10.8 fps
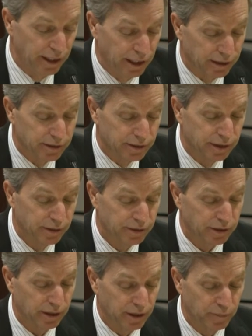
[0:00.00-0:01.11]
And
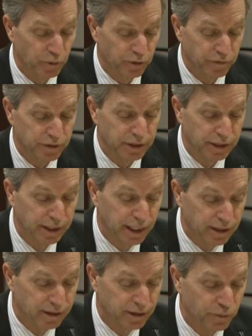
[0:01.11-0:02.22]
since a number of us
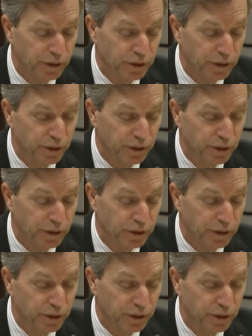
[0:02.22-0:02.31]
indicated that